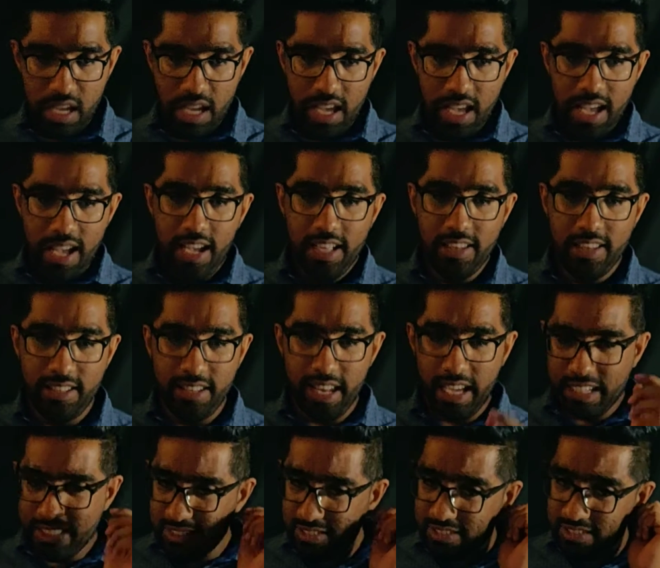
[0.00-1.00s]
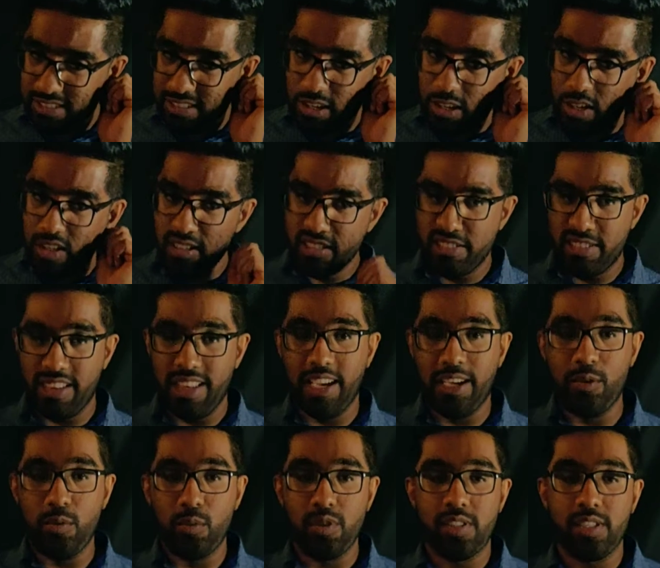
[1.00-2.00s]
The next slide, which
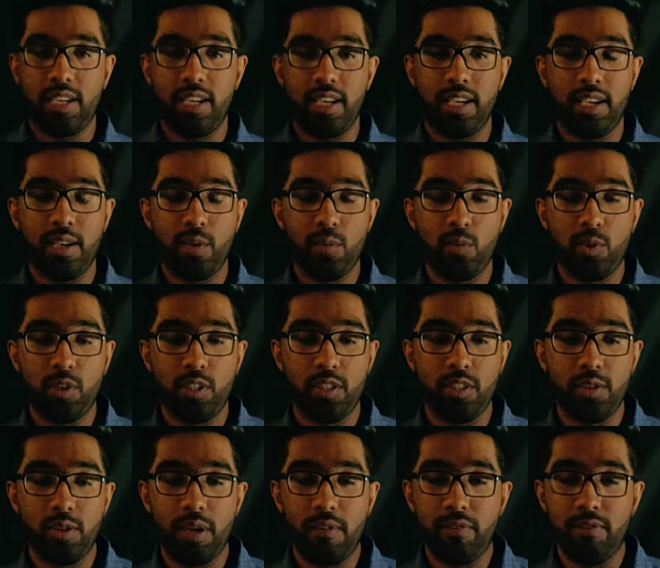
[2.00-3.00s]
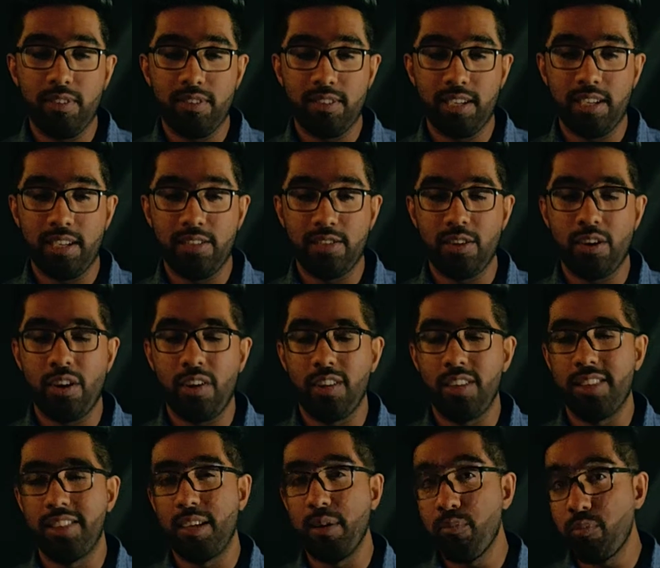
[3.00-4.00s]
I wanted to emphasize on the
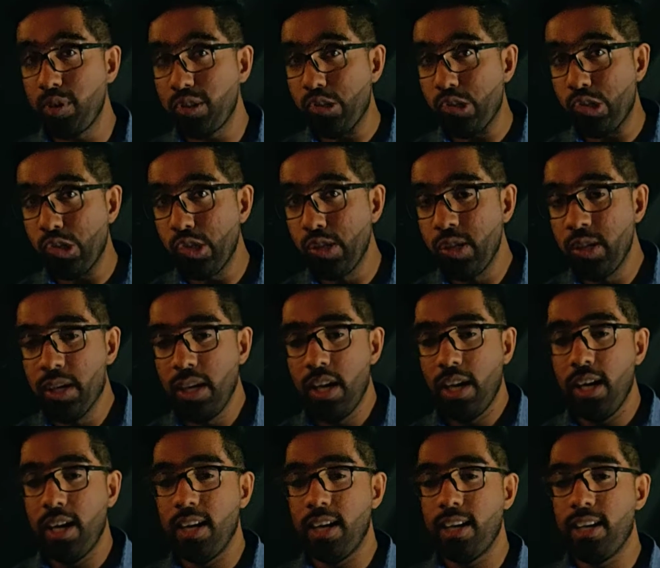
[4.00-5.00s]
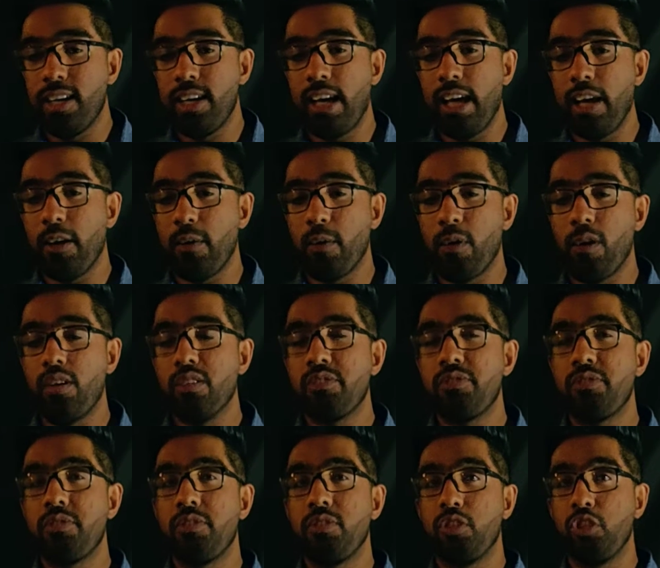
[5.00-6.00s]
temperature across the
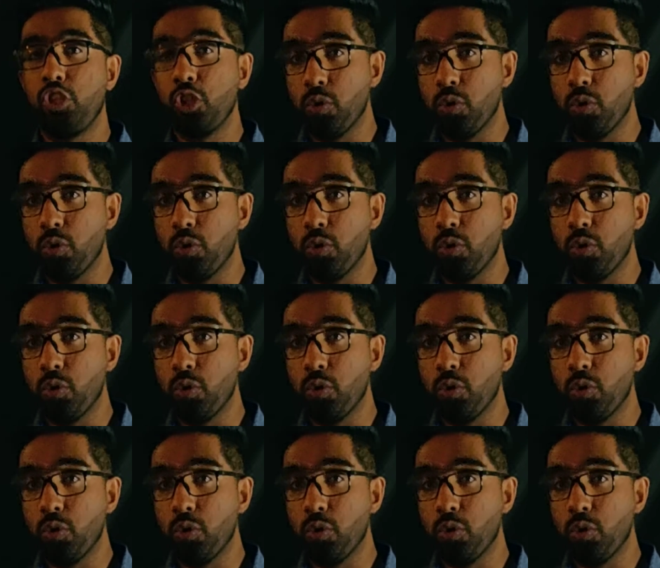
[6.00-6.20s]
tool.